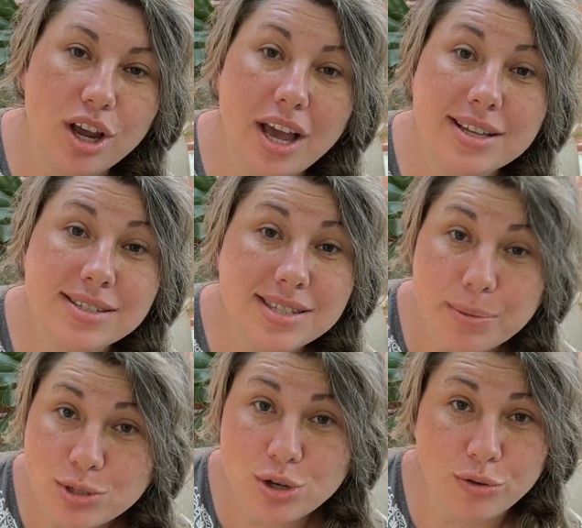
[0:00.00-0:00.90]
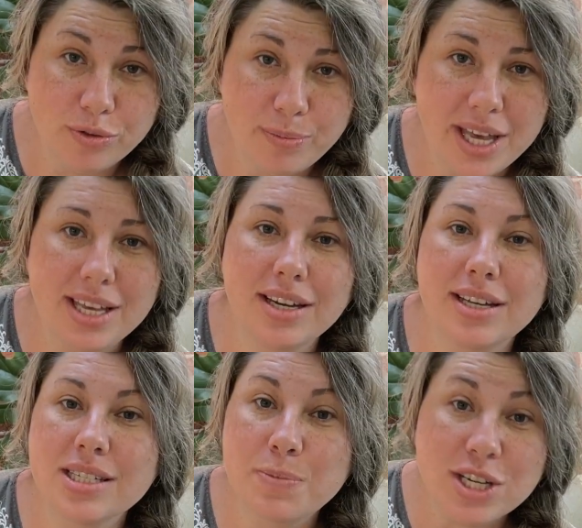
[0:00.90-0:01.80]
exceptional for baking,
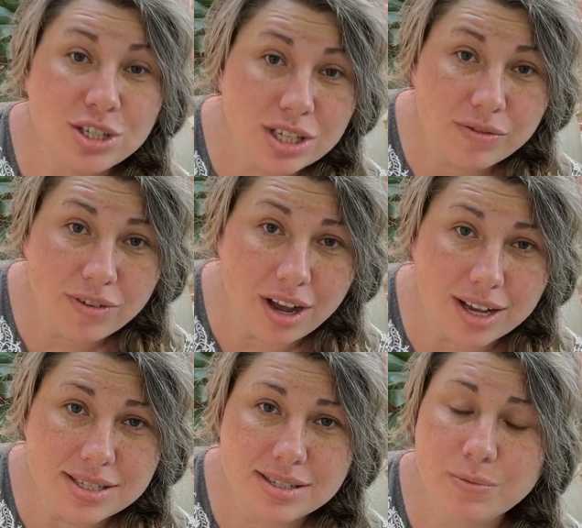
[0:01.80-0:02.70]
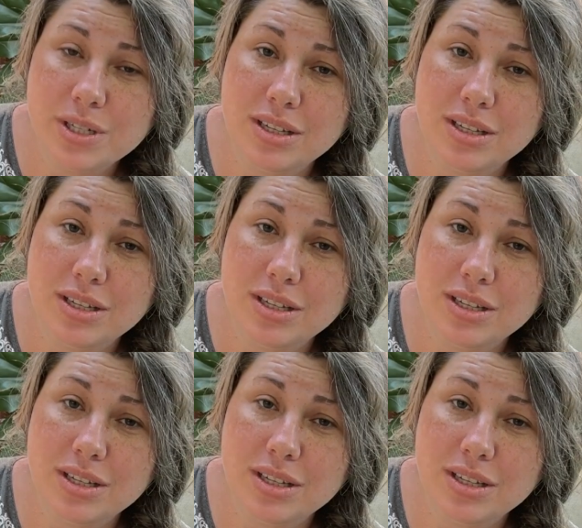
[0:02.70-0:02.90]
especially for us.